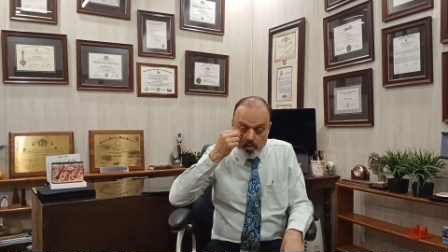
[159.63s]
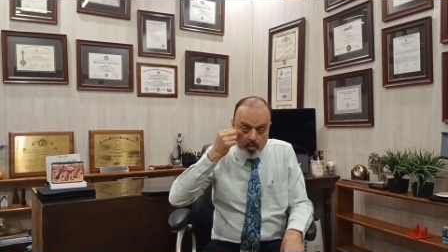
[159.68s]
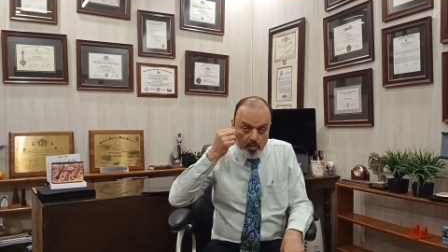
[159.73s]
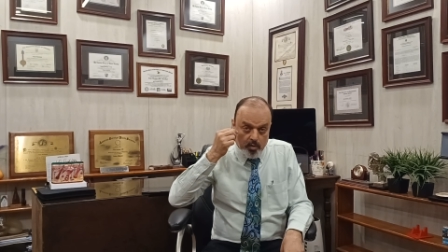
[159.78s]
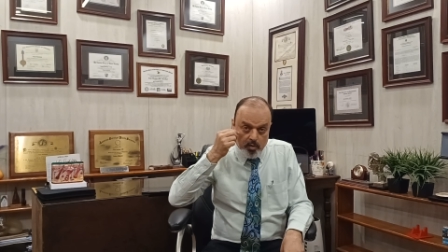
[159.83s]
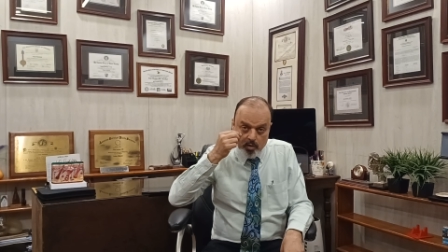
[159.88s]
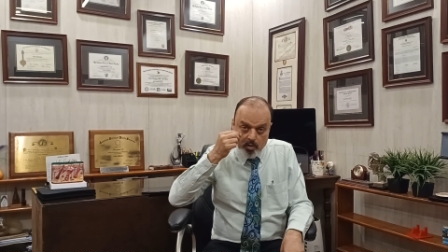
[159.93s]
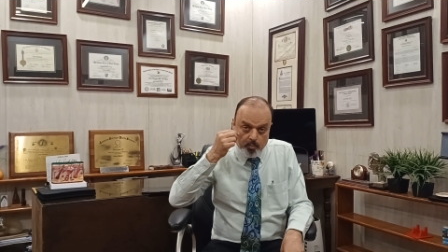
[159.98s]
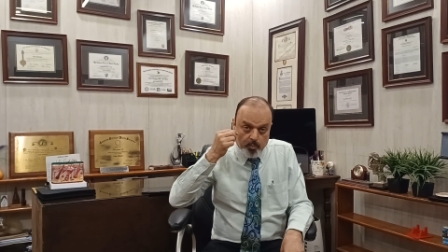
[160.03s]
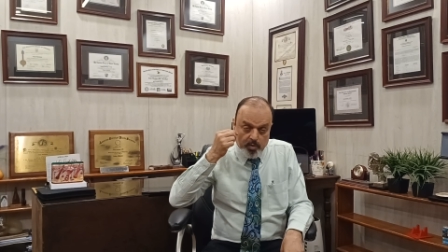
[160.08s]

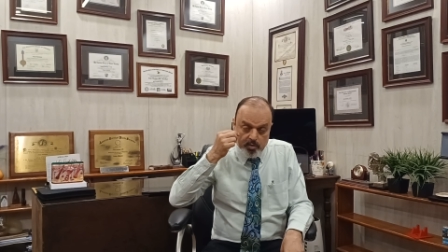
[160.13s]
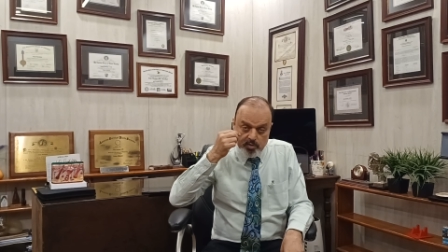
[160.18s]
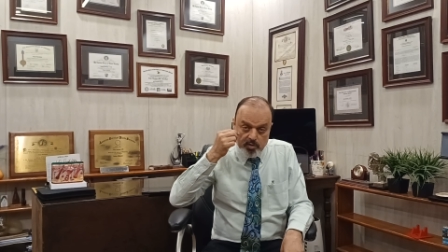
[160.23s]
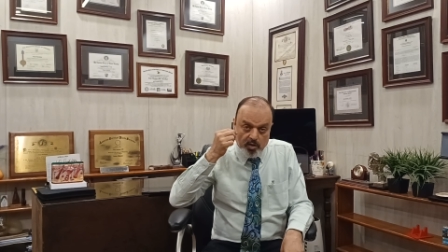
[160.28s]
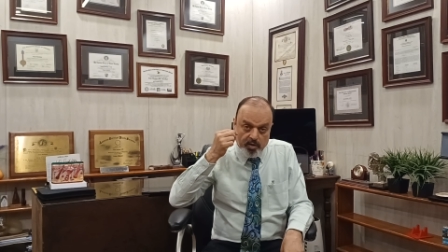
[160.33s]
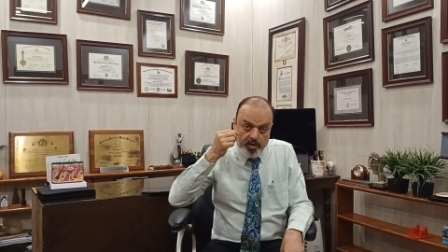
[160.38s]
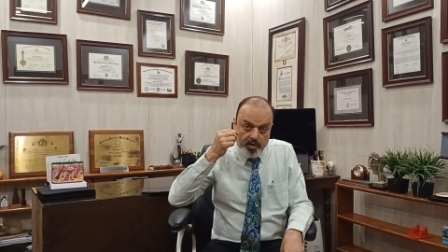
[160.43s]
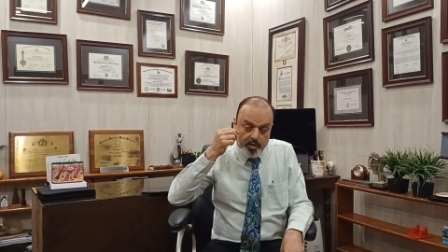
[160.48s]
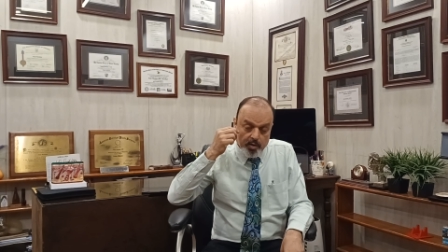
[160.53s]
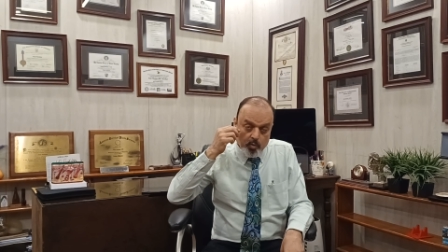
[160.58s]
the
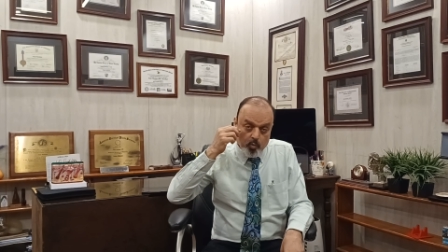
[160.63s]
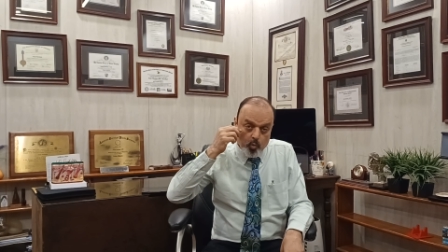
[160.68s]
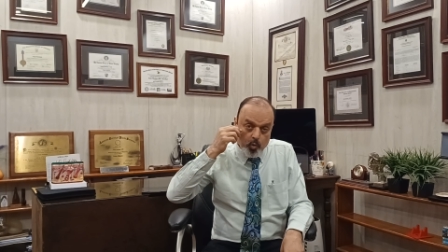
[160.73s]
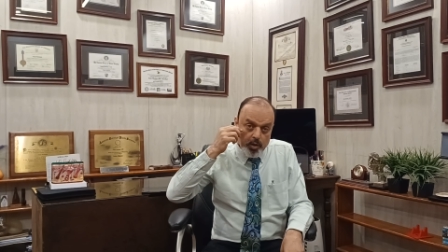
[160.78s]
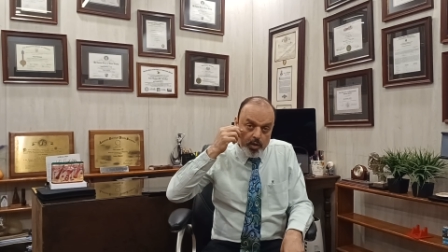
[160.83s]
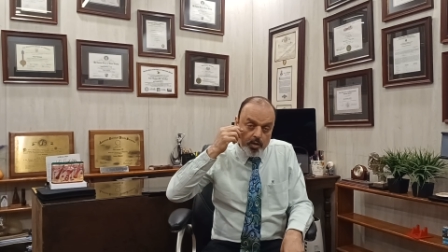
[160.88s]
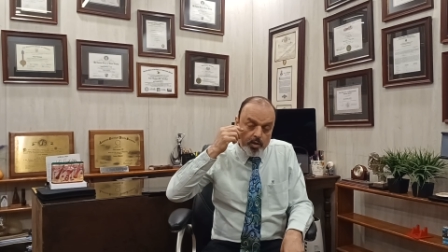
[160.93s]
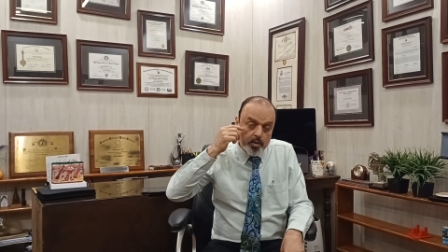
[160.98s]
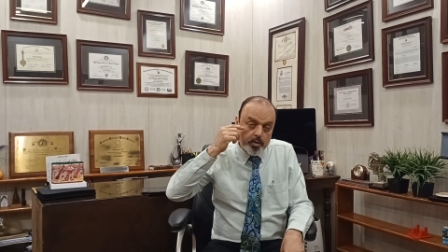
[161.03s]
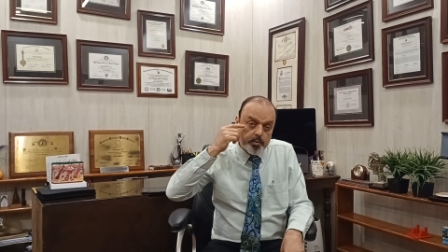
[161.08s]
muscle getting
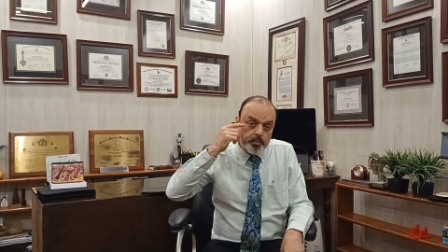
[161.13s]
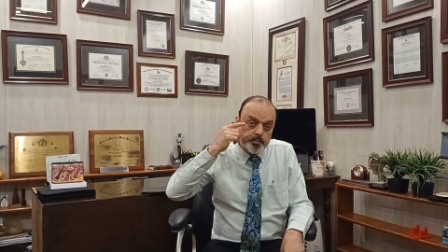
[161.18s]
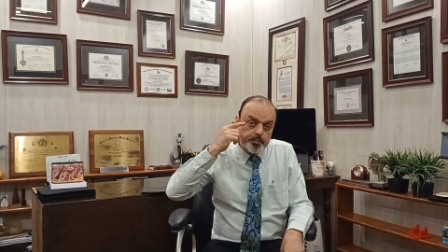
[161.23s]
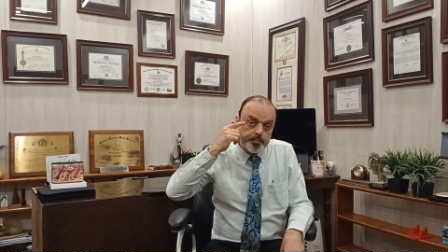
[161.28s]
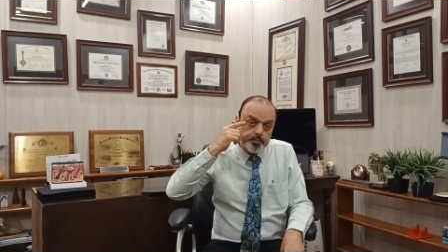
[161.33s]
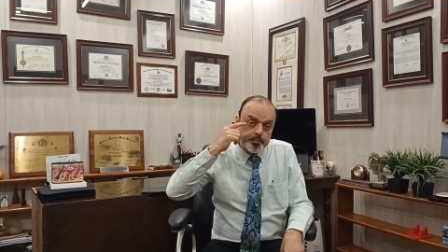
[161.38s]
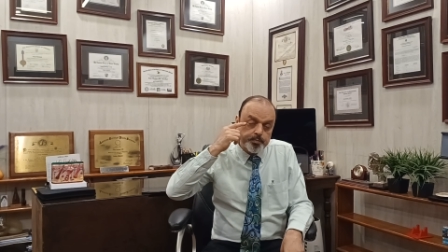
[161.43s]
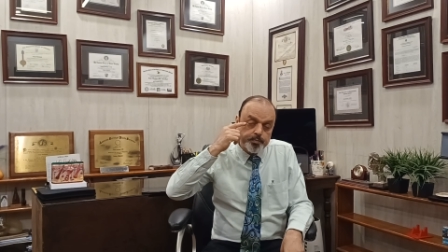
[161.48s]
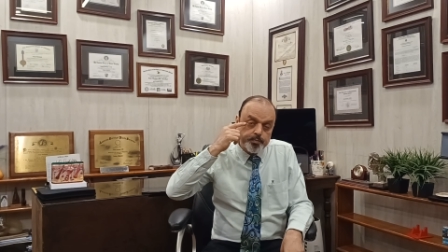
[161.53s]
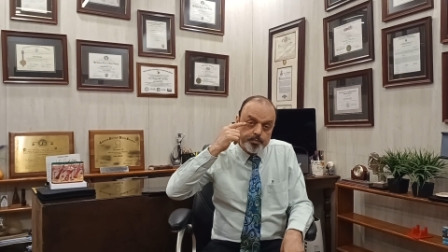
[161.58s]
weak,
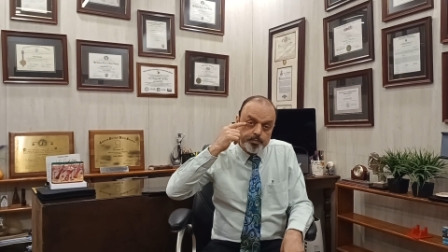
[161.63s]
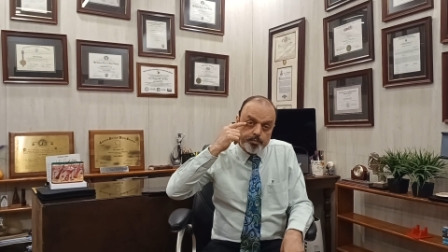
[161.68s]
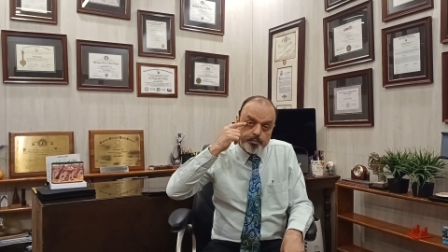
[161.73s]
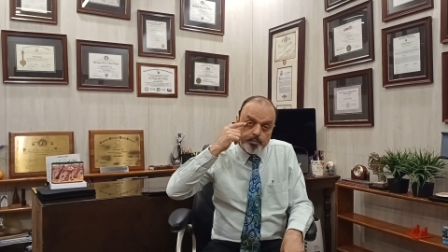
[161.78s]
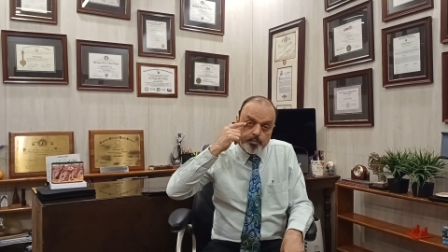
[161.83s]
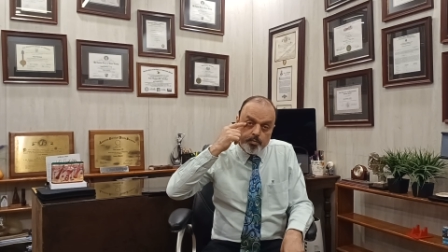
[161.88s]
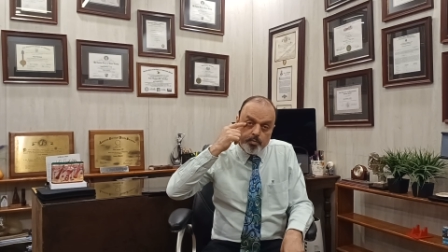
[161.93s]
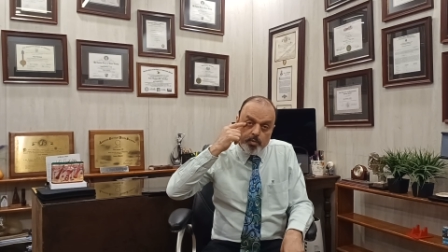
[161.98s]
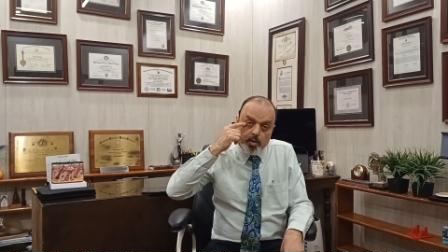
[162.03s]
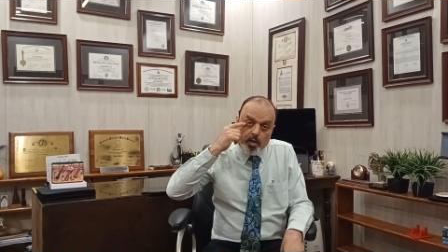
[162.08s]

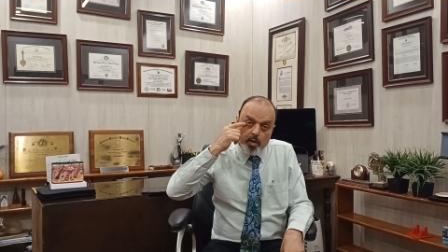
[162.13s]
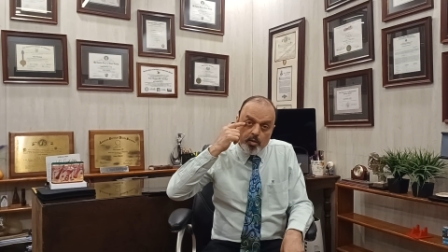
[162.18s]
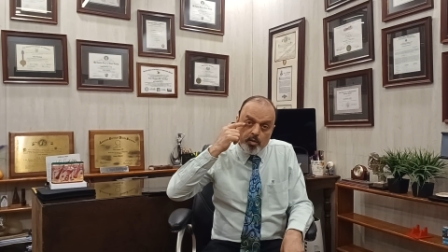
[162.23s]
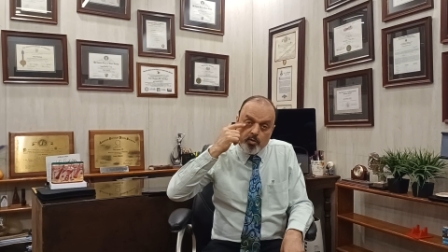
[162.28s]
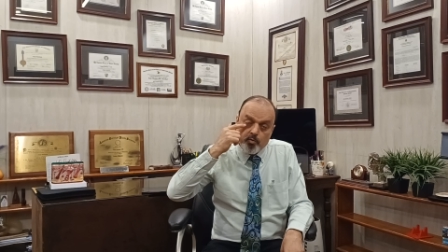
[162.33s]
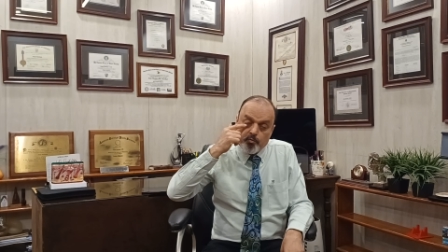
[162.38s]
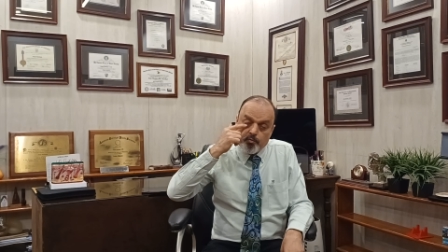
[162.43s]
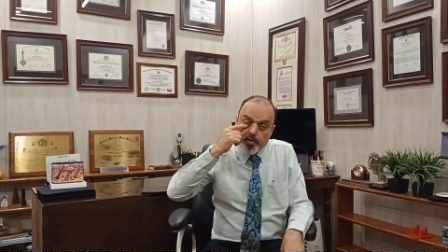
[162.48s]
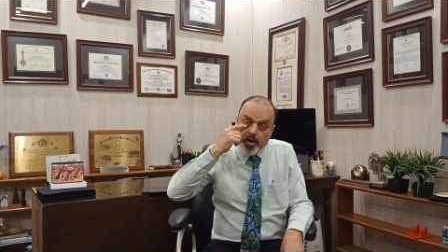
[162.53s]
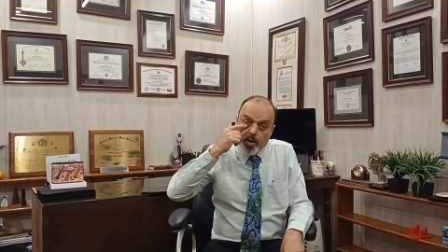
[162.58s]

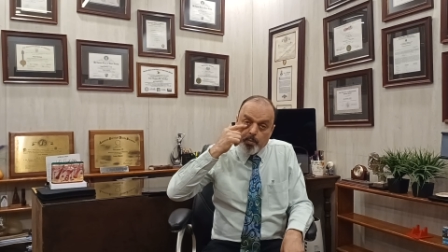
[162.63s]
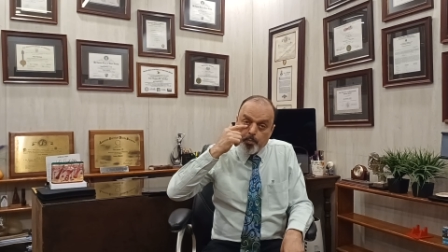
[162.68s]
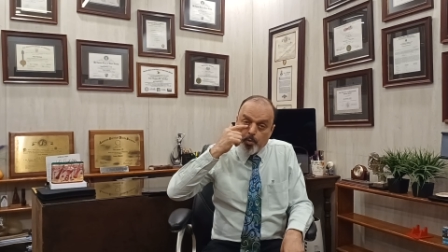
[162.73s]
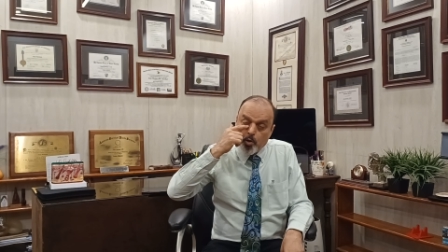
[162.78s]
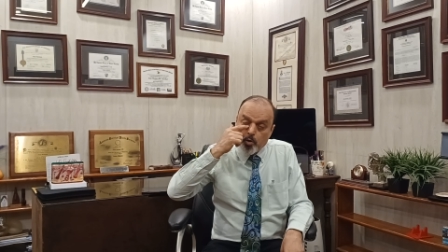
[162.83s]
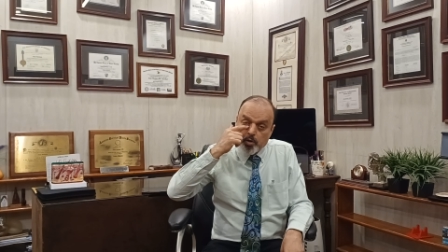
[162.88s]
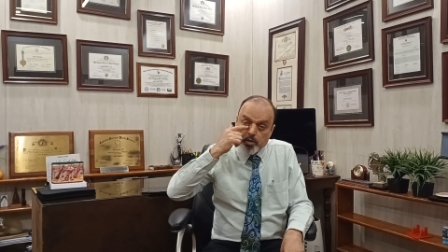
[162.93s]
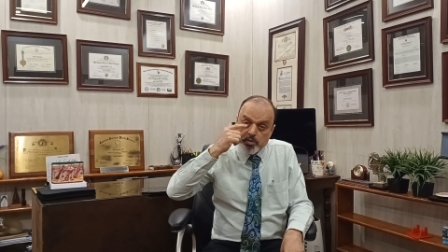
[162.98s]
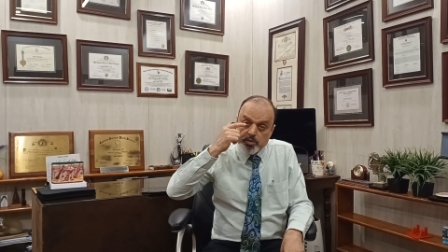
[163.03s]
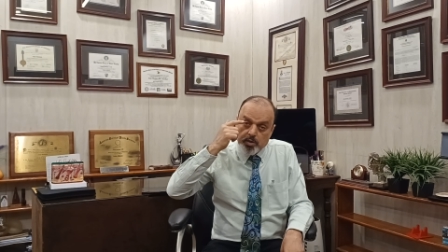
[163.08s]
the fat
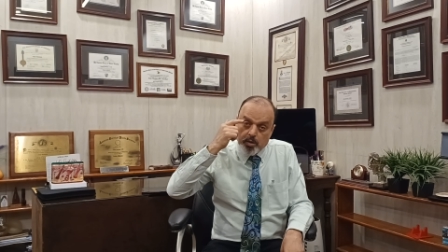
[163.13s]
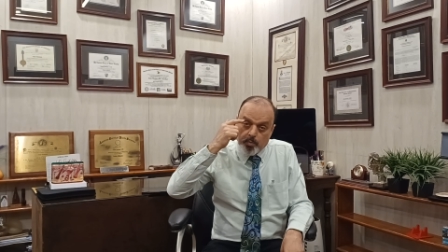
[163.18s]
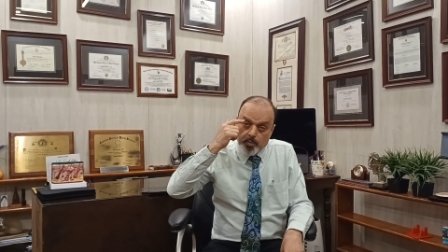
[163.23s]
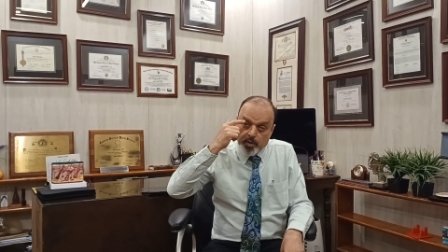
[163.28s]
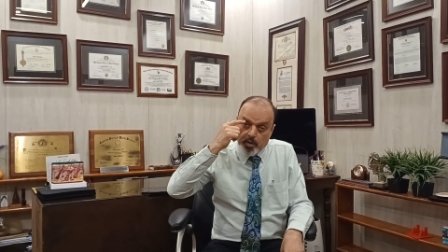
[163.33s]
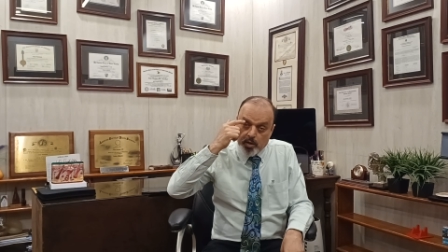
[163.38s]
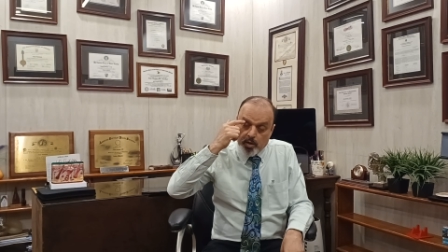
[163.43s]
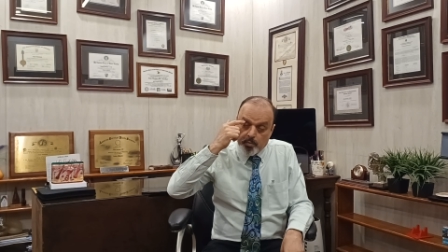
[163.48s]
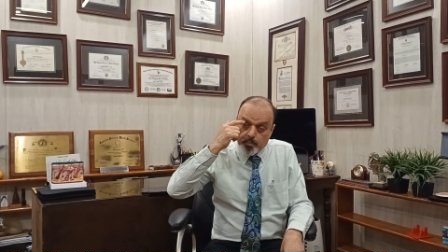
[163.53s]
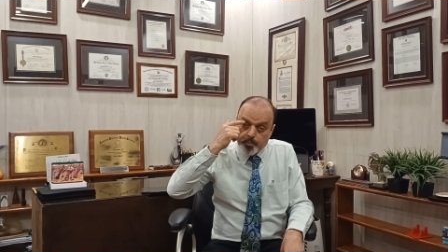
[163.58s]
pockets
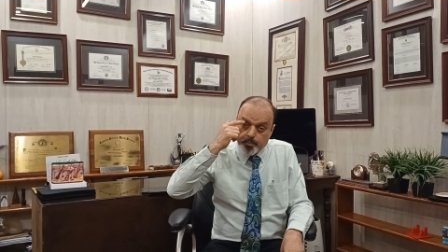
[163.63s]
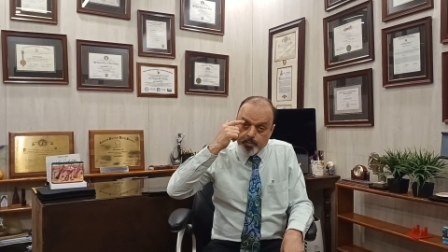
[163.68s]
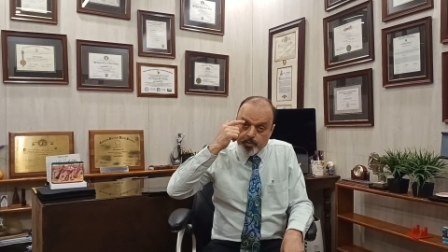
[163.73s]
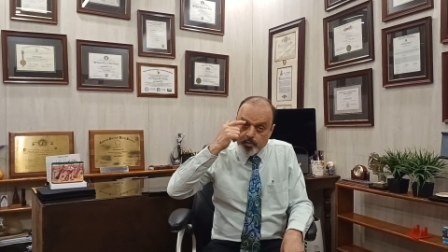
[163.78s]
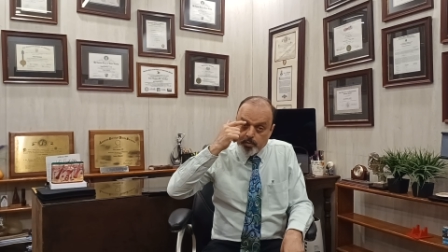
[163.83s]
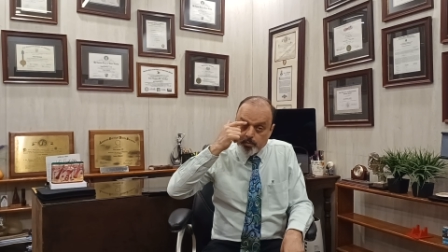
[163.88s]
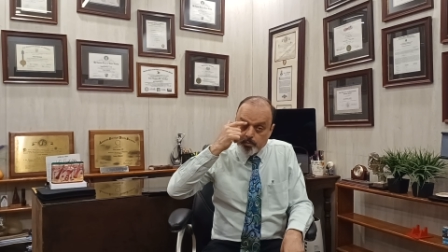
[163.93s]
coming up,